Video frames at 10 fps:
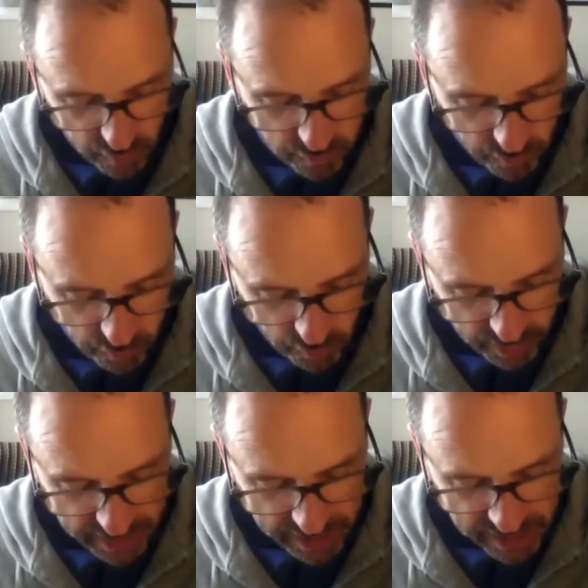
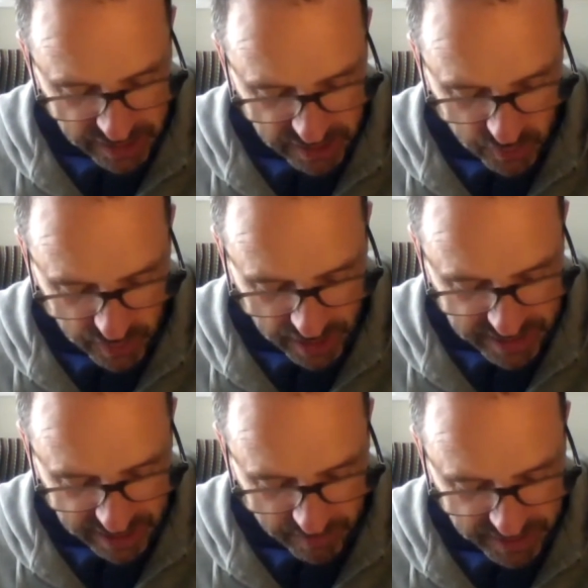fall into a
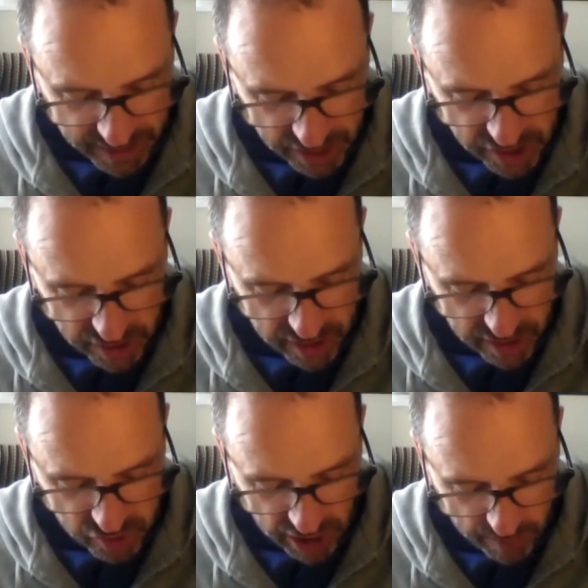temptation and
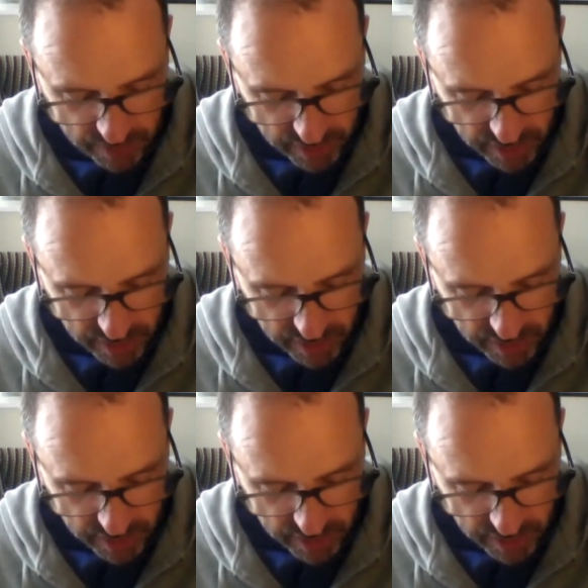a trap.